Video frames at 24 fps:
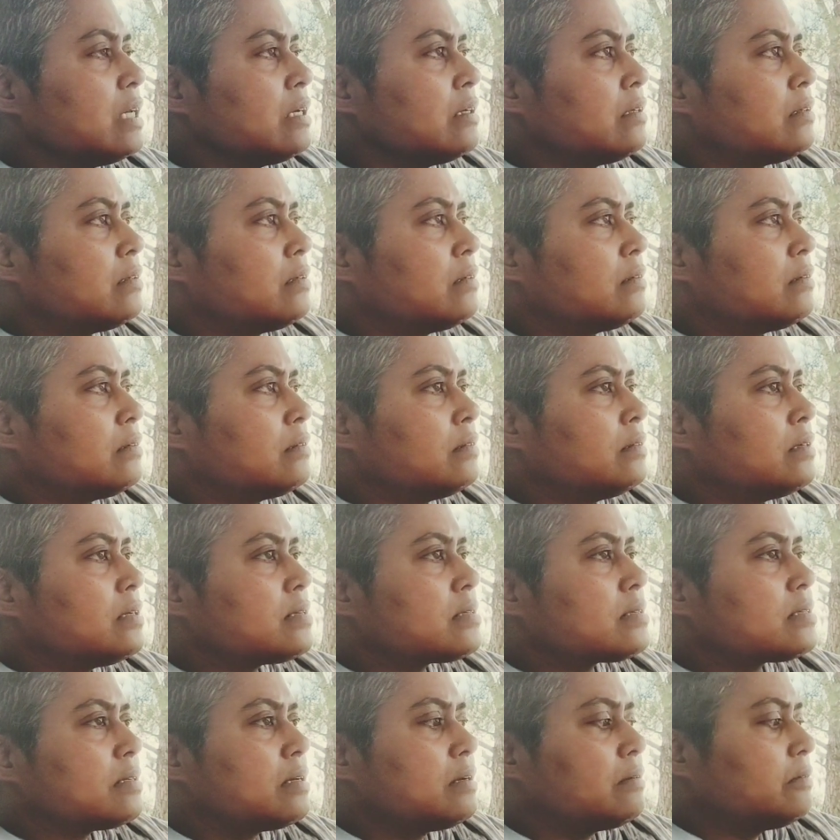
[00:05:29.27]
uh,
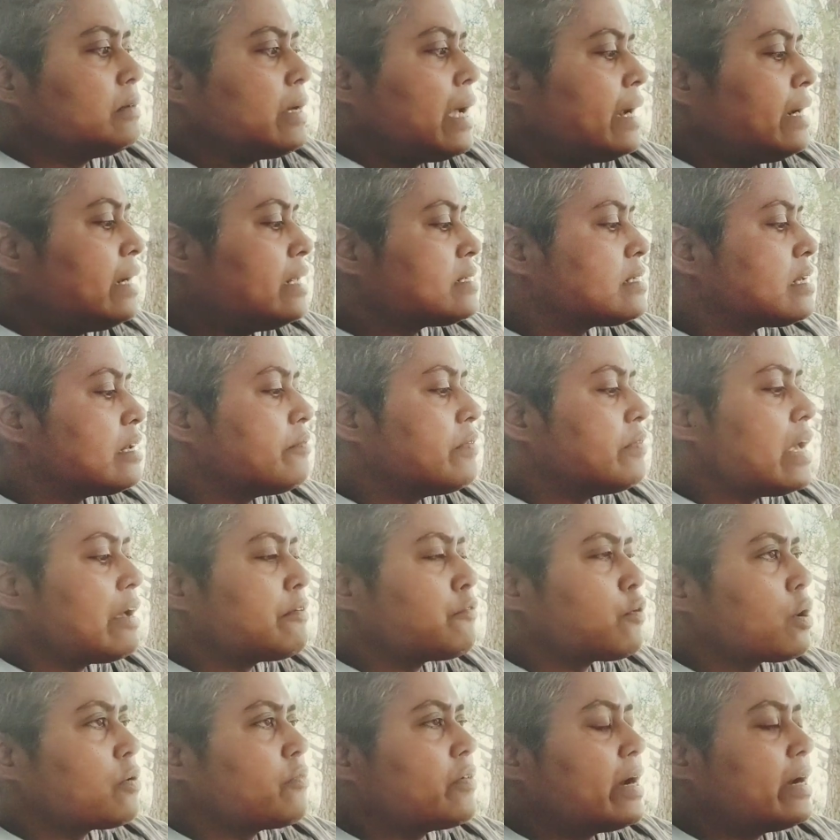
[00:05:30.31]
this edison we
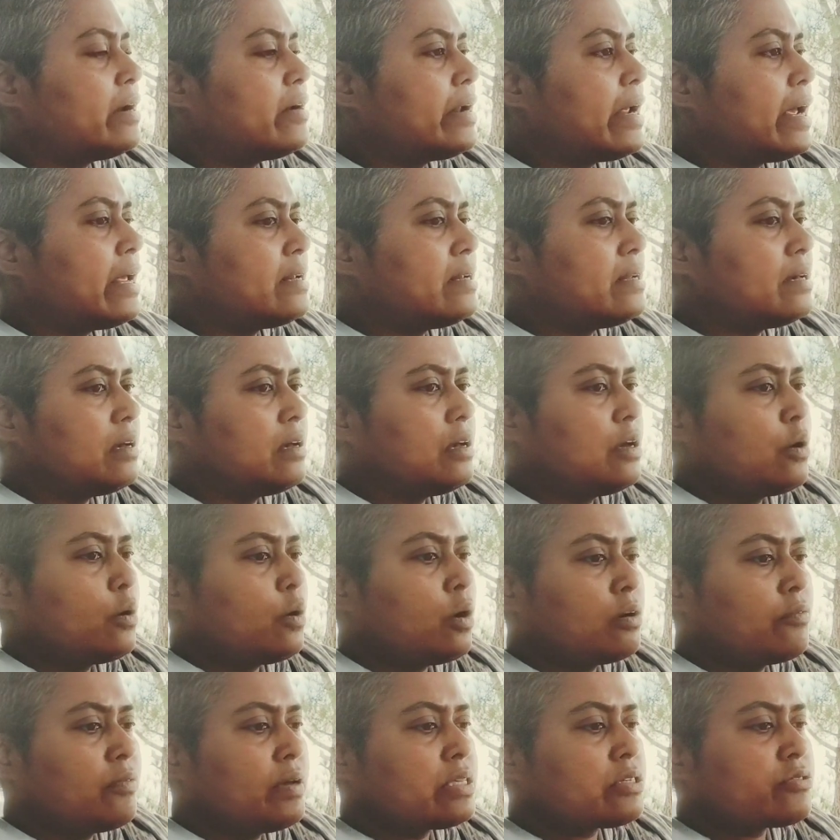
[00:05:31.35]
have always read
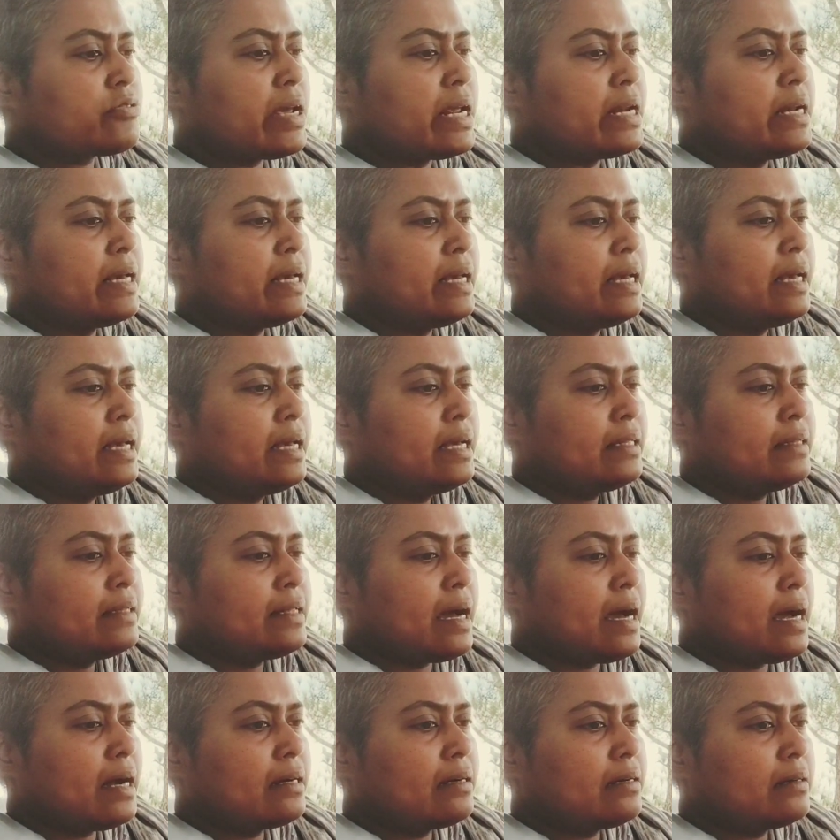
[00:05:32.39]
always read
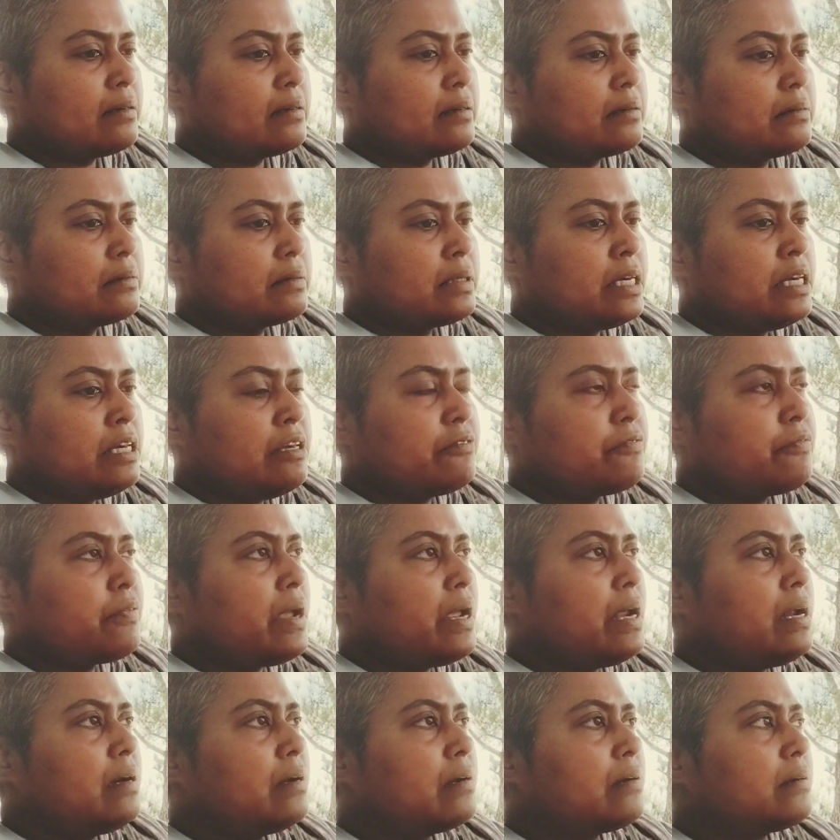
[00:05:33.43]
that uh, he
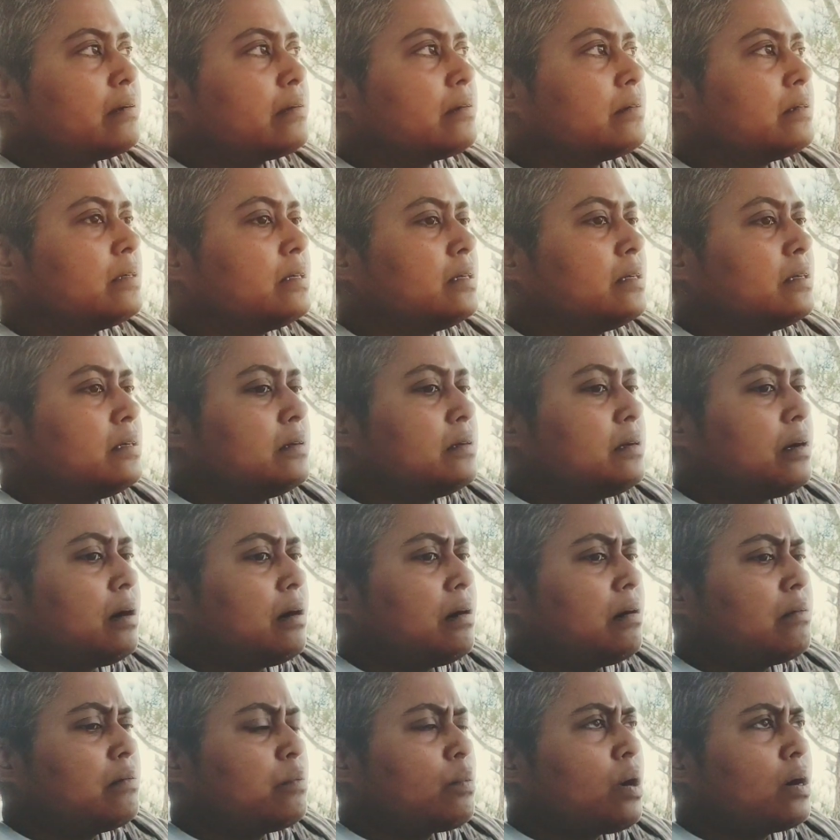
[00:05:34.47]
failed uh,
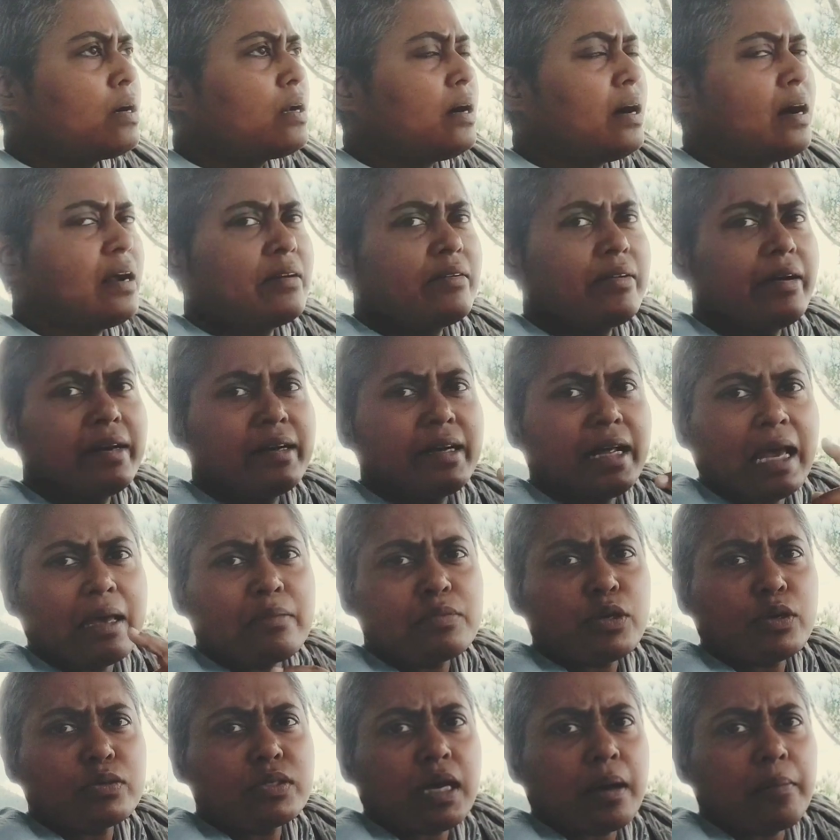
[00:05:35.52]
uh what a hundred
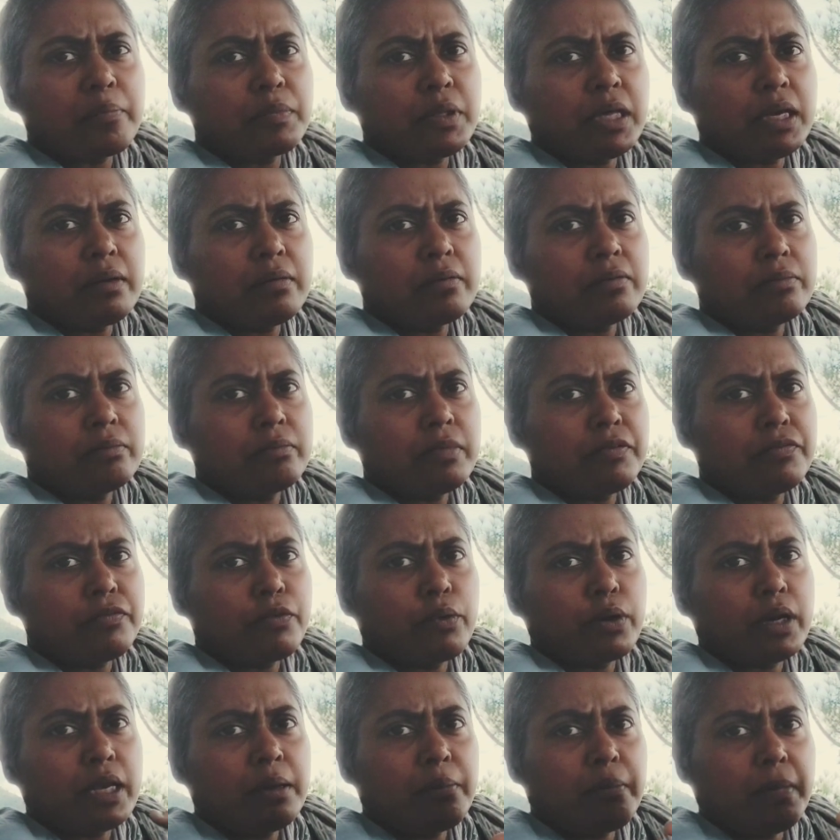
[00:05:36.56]
times or something
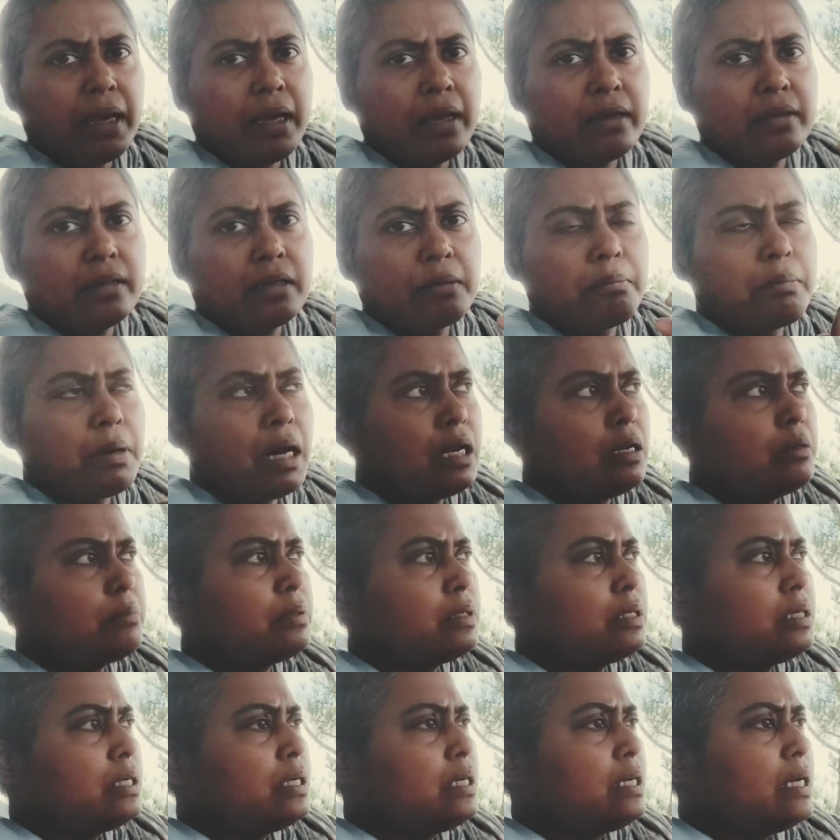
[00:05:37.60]
before he made the
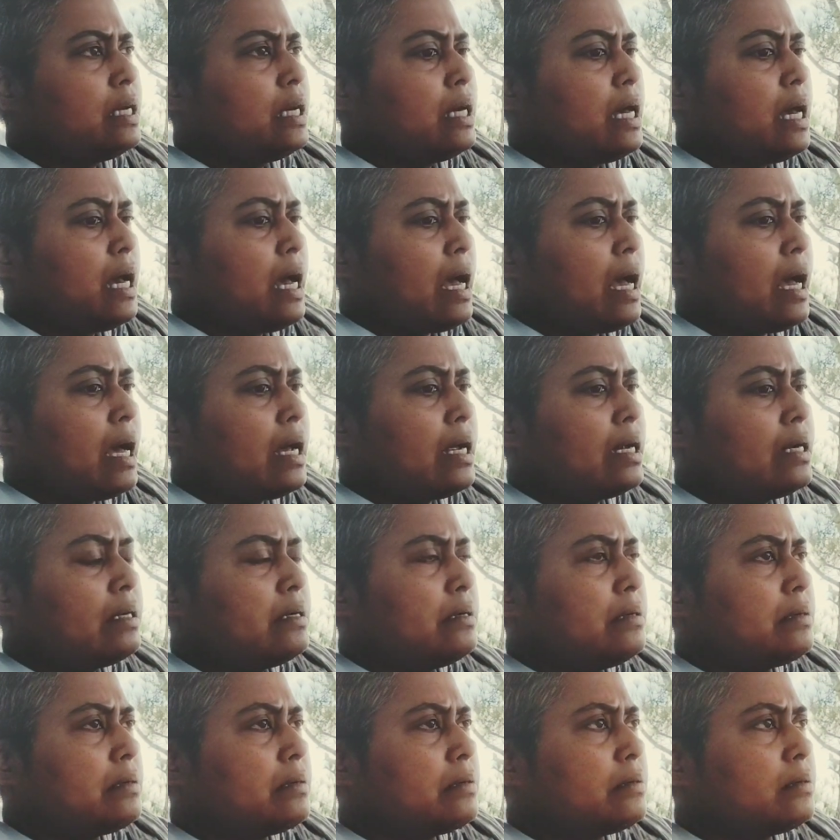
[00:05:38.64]
bulb
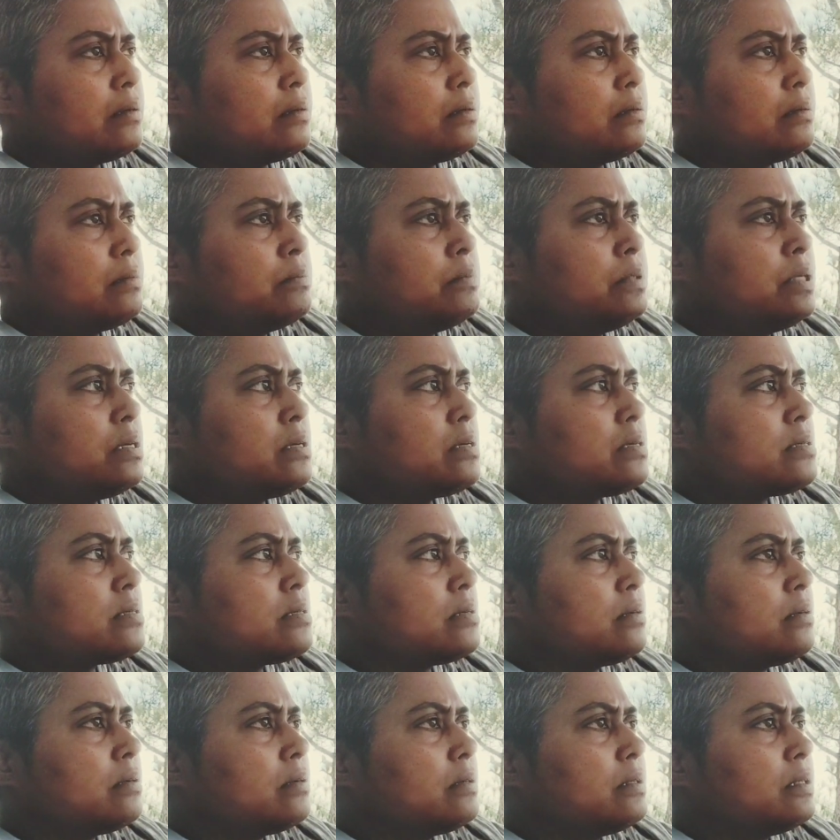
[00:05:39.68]
and uh,
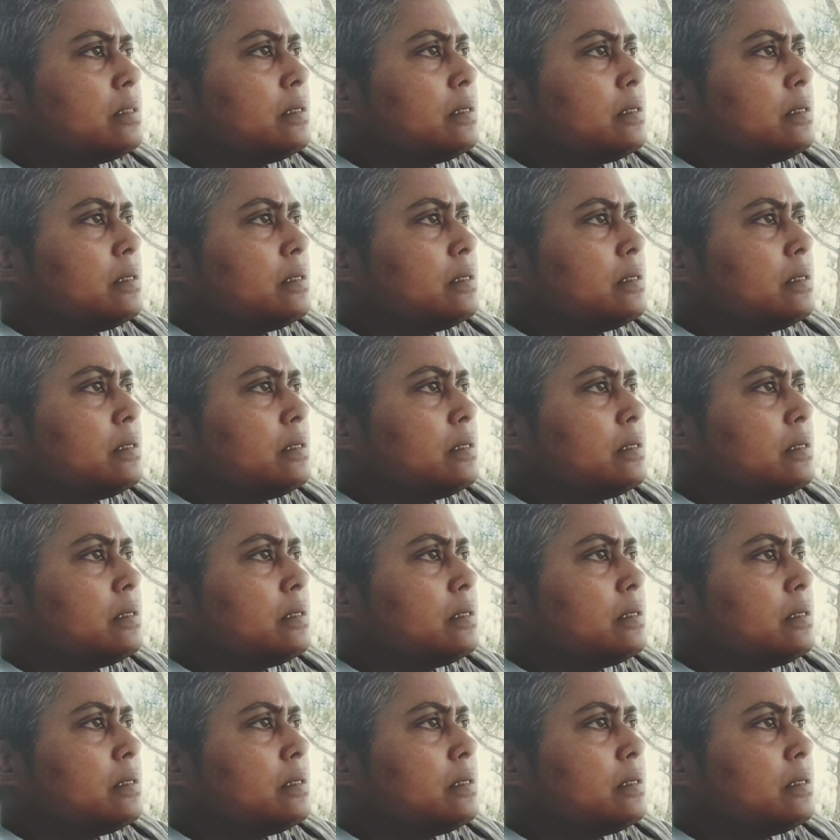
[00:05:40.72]
this uh,